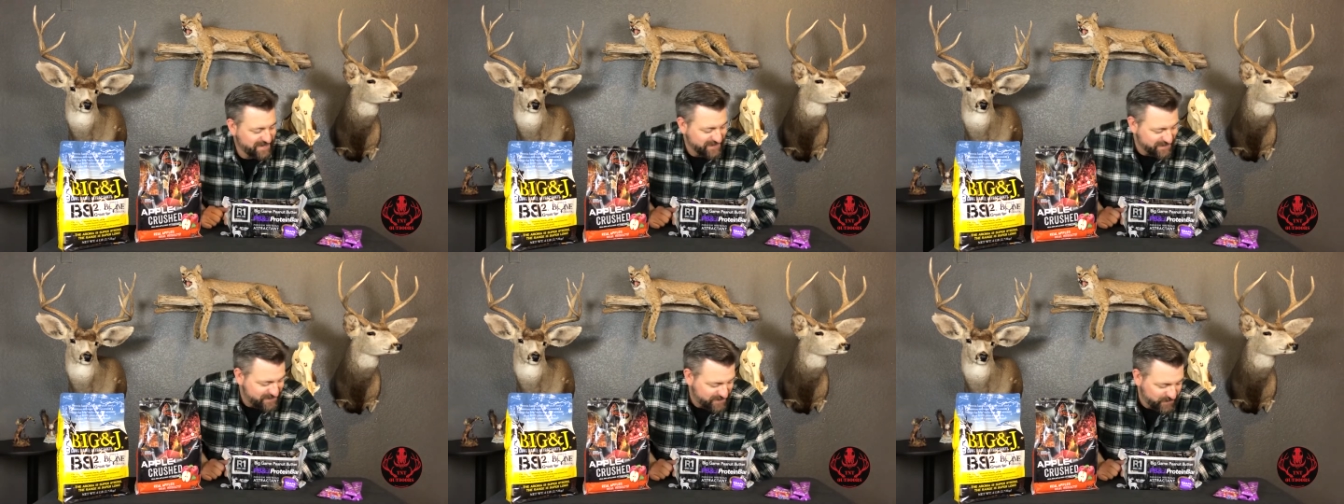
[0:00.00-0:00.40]

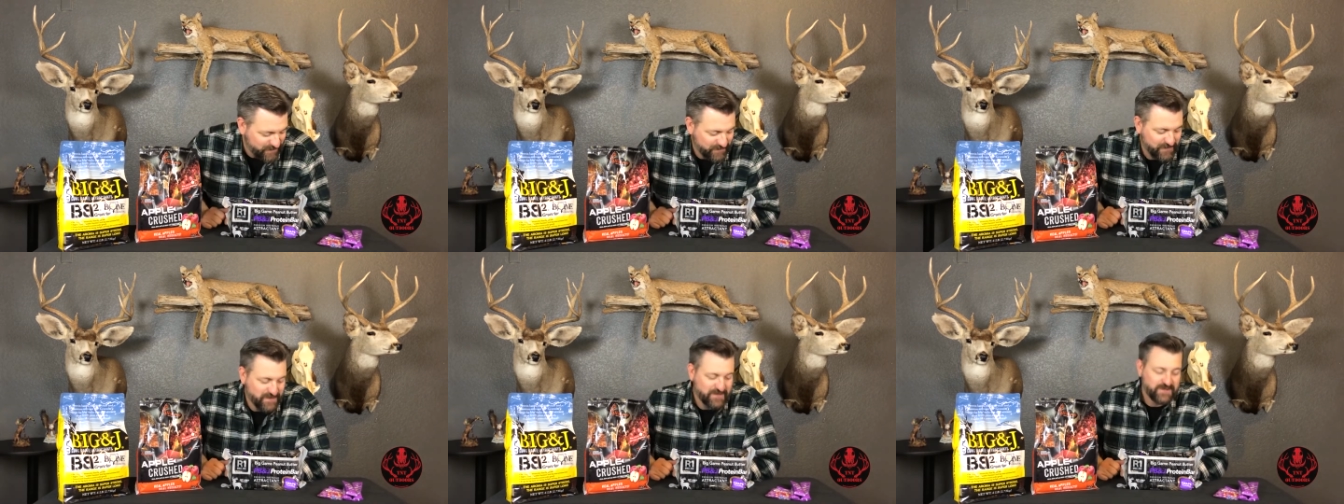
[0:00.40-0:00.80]

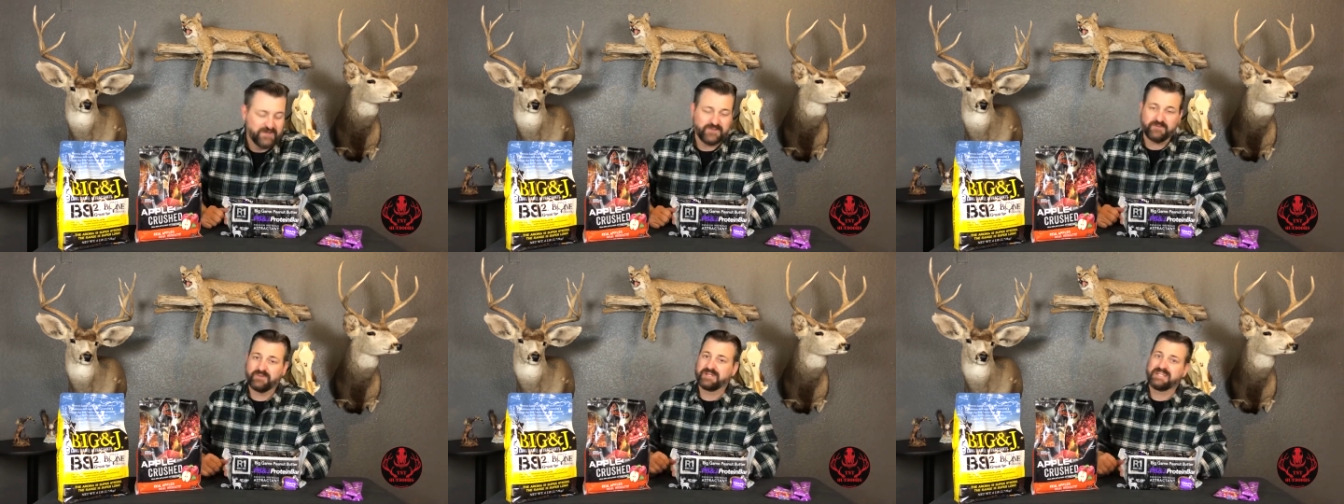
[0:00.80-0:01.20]
So
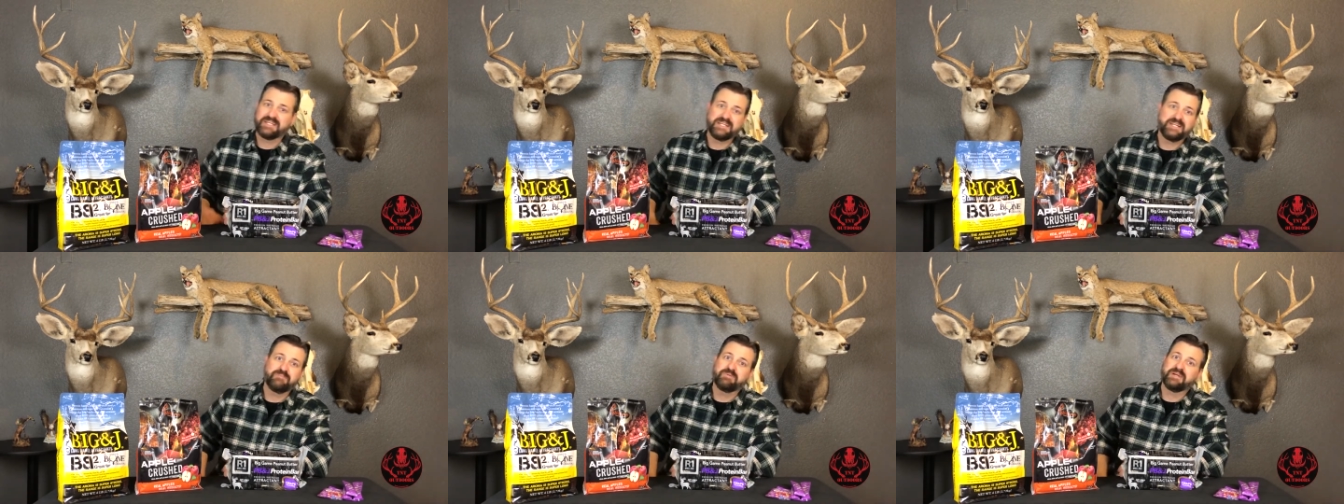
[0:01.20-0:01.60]
don't want to
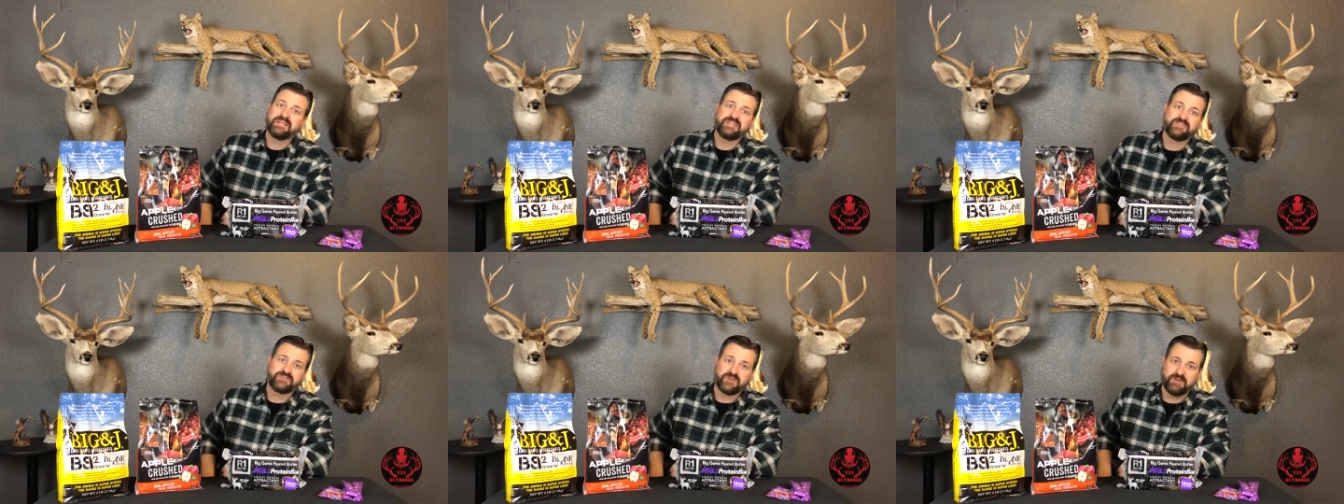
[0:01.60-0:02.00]
get anybody
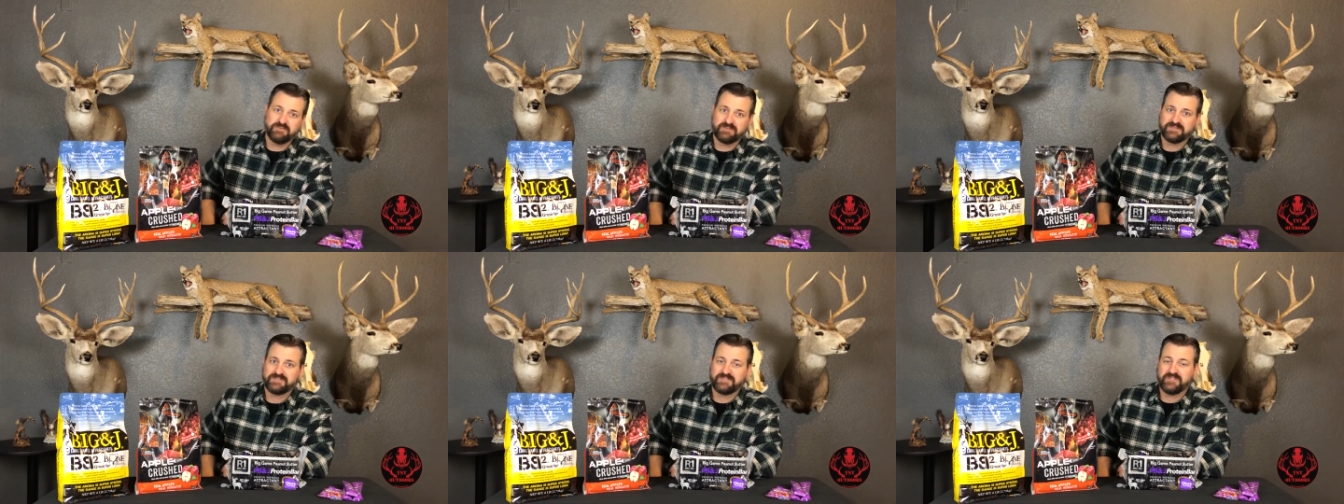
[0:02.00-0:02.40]
in
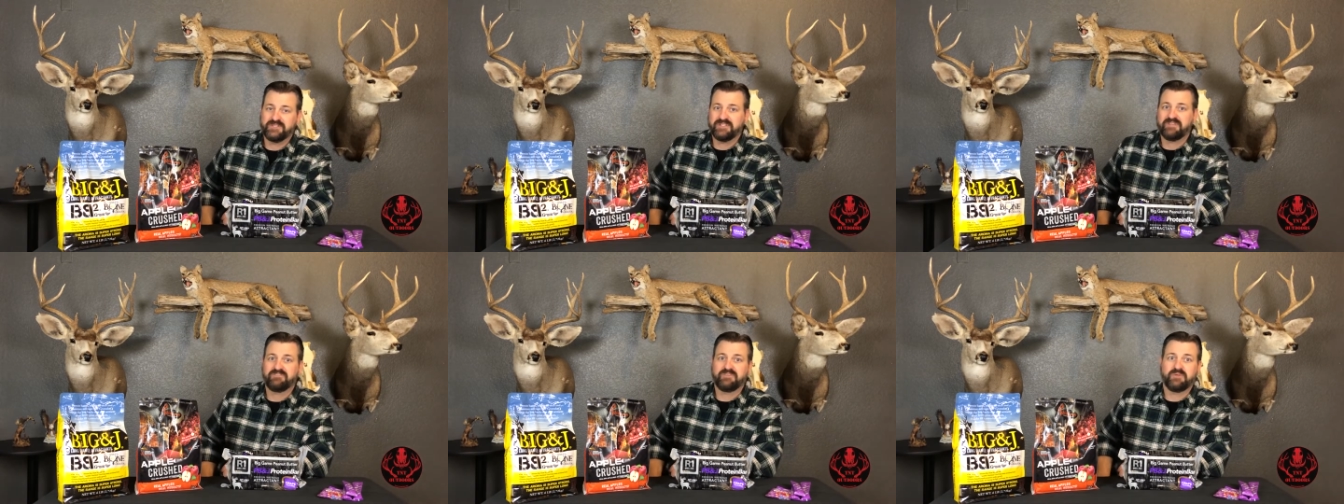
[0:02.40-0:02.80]
trouble. So you
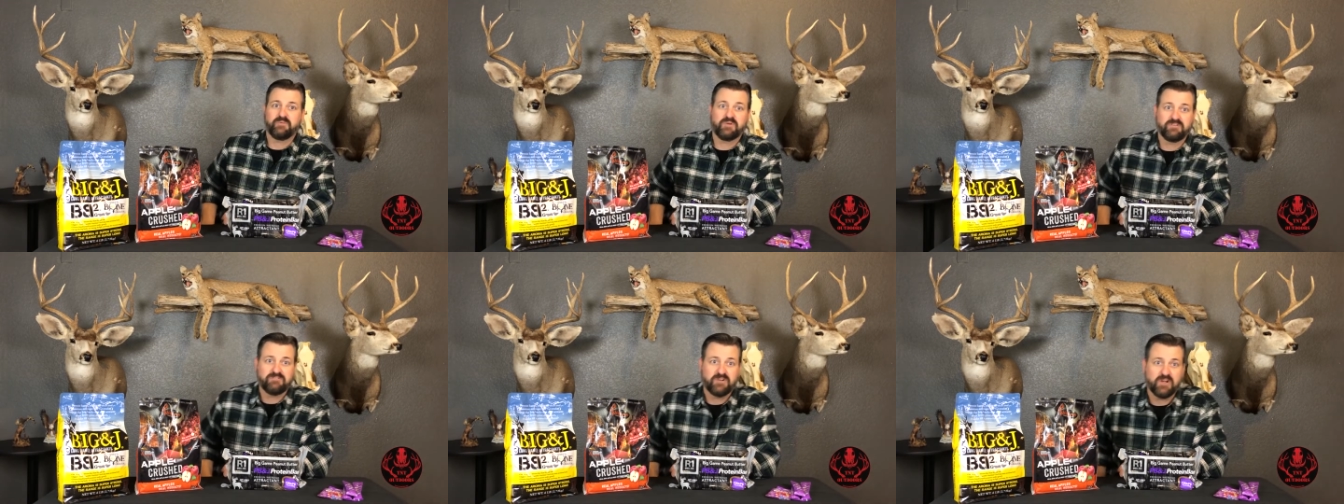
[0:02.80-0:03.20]
definitely
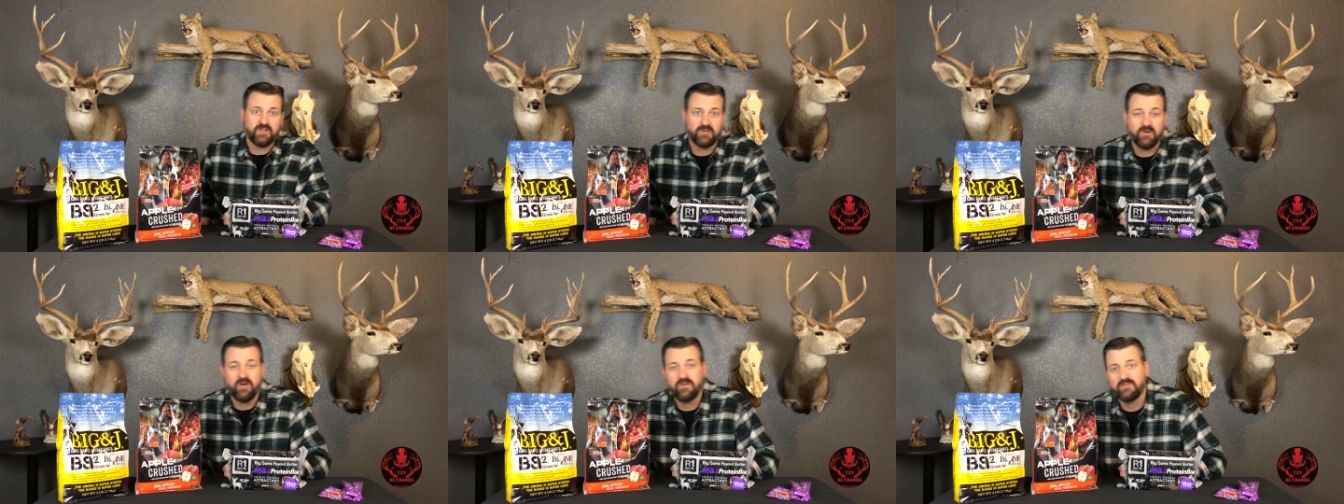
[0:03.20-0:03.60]
want to
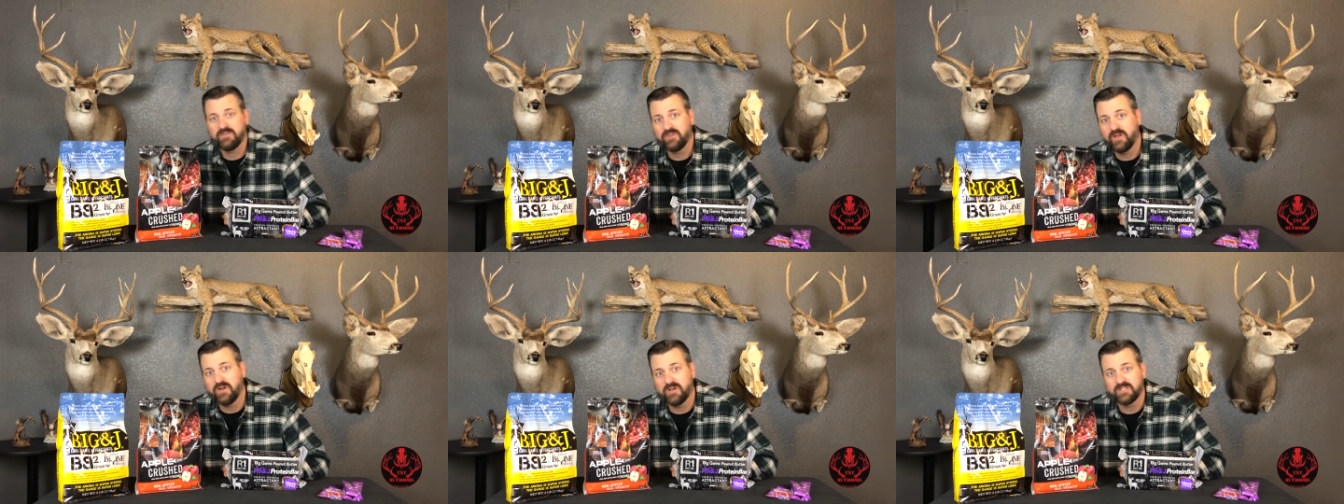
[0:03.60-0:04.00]
follow all the
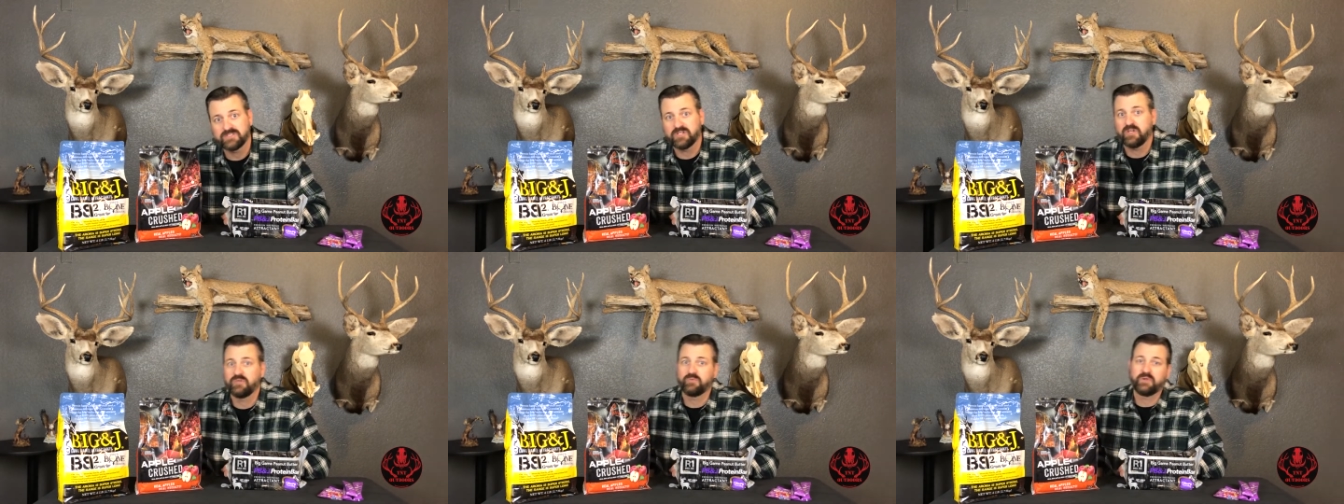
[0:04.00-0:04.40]
laws,
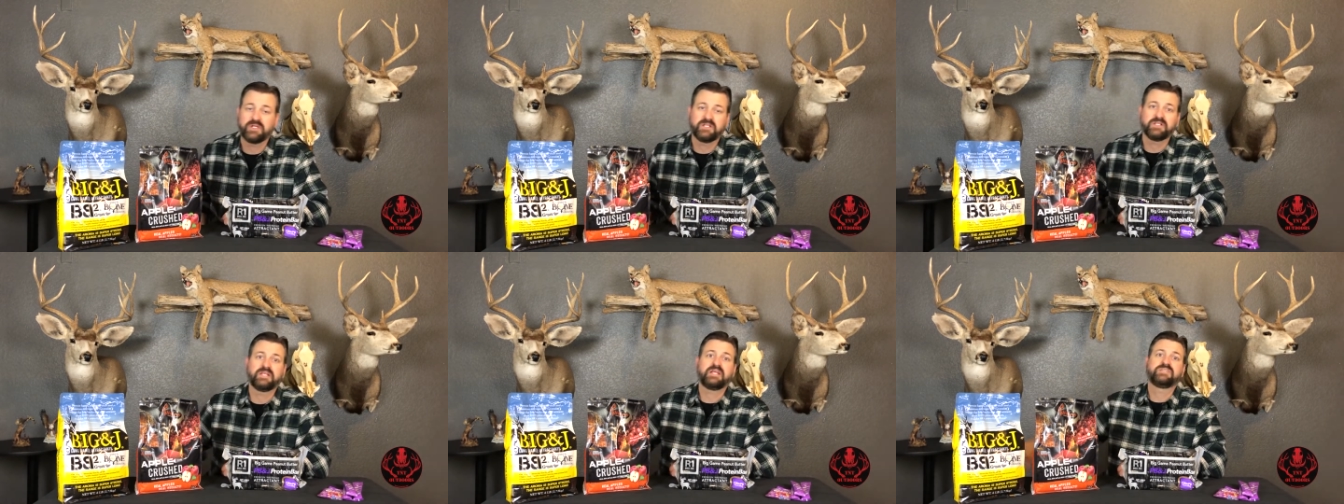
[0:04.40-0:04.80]
all the
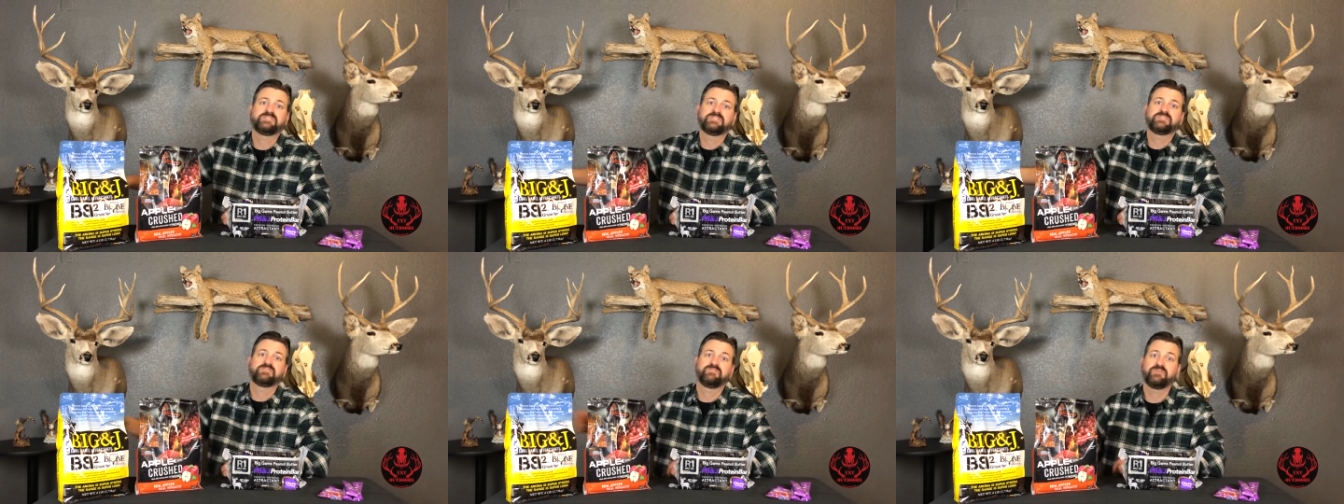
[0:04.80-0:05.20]

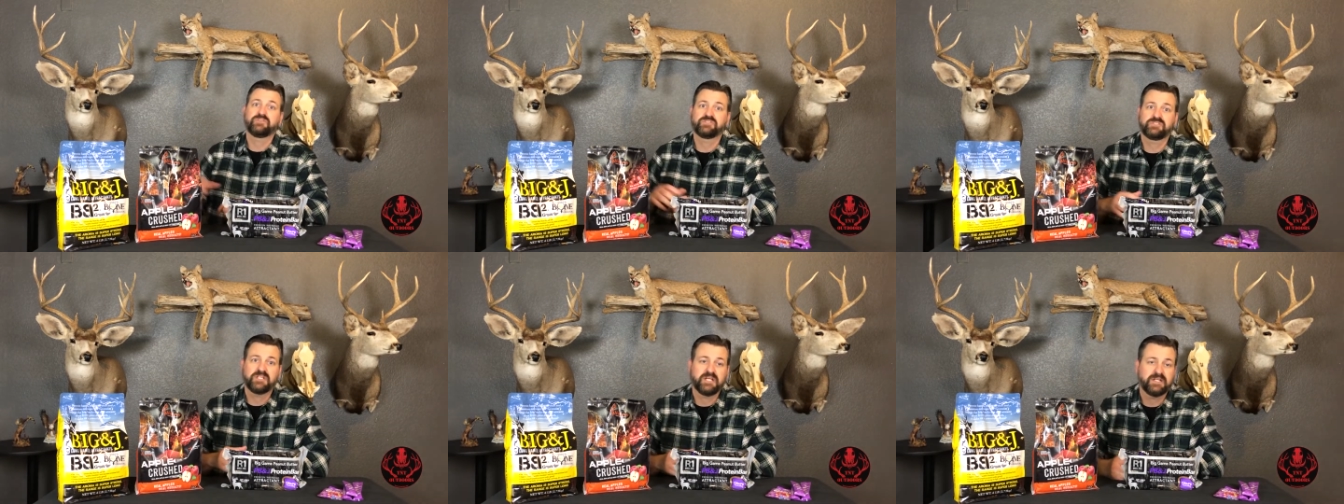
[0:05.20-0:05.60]
regulations of your
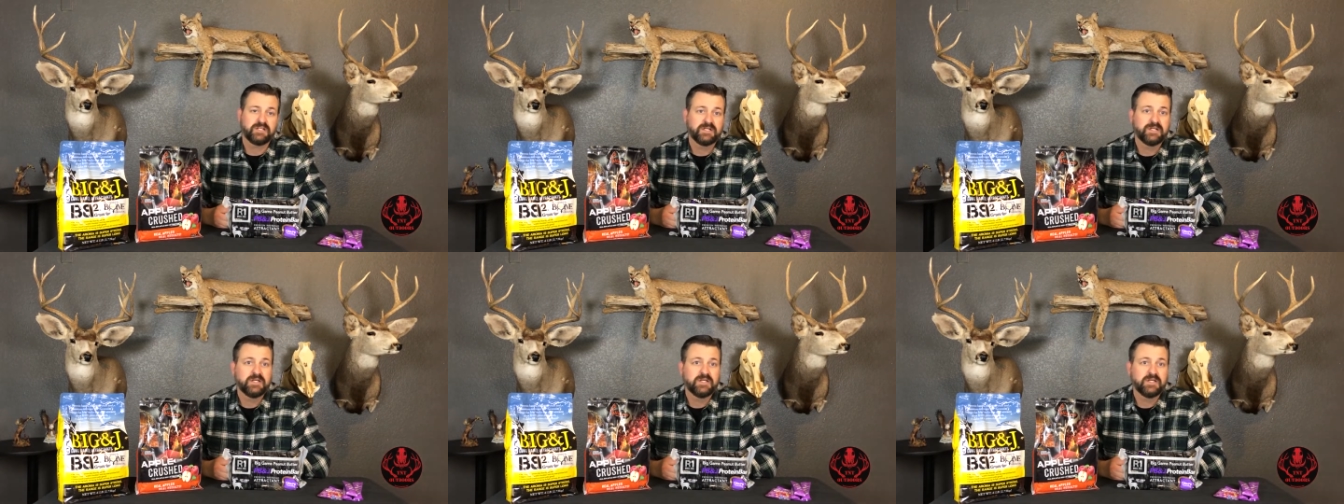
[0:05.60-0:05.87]
state.